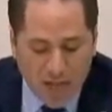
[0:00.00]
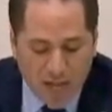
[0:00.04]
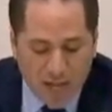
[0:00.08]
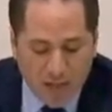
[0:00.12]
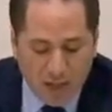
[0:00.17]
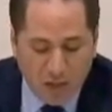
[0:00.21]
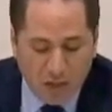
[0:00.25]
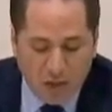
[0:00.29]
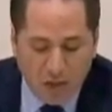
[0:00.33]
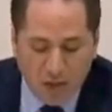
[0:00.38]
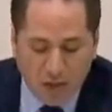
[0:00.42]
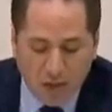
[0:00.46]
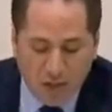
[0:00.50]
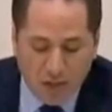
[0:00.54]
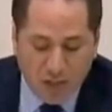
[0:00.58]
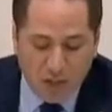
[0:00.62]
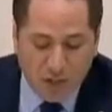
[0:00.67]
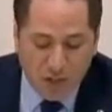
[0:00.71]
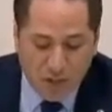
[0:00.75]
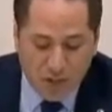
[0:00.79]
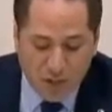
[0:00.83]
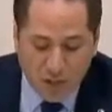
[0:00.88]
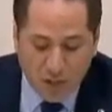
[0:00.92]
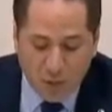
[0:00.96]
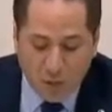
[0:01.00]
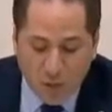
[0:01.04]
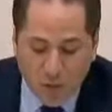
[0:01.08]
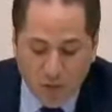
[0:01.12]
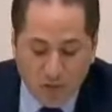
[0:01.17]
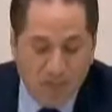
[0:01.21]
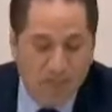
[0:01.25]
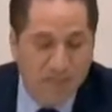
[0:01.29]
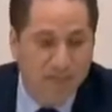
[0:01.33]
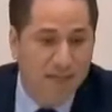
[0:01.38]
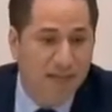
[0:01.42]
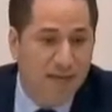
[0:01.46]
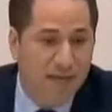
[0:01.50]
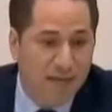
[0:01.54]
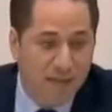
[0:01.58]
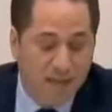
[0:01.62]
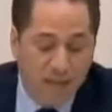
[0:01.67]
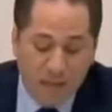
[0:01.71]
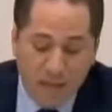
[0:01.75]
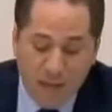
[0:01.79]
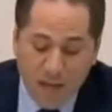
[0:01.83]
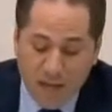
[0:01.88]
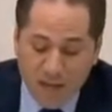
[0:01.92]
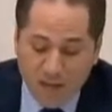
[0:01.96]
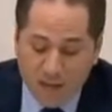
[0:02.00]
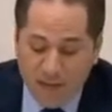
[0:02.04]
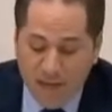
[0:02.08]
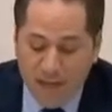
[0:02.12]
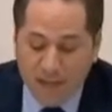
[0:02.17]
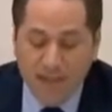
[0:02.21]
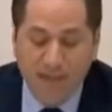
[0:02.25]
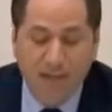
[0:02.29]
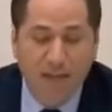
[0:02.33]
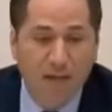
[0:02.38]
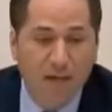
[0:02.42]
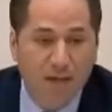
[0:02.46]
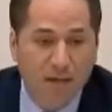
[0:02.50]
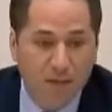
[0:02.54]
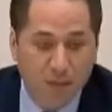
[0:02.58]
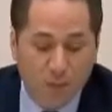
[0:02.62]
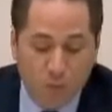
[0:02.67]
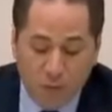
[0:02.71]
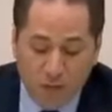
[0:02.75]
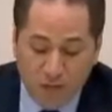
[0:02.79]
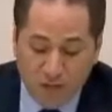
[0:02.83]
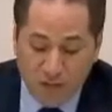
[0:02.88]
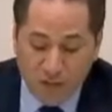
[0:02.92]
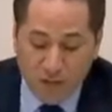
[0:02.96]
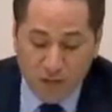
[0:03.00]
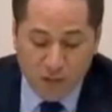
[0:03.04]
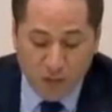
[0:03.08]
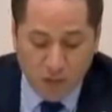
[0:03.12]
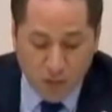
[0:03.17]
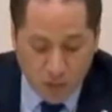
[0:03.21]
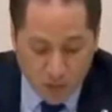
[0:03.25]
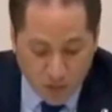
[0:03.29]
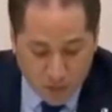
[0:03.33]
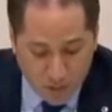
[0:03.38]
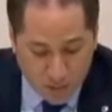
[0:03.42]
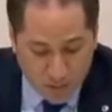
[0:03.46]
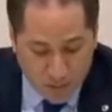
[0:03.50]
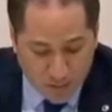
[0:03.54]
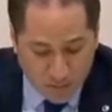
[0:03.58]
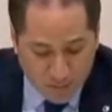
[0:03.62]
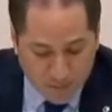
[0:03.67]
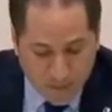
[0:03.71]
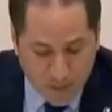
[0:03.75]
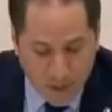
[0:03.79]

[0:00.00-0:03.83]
as Shirley Chisholm once said, that talent wears a skirt.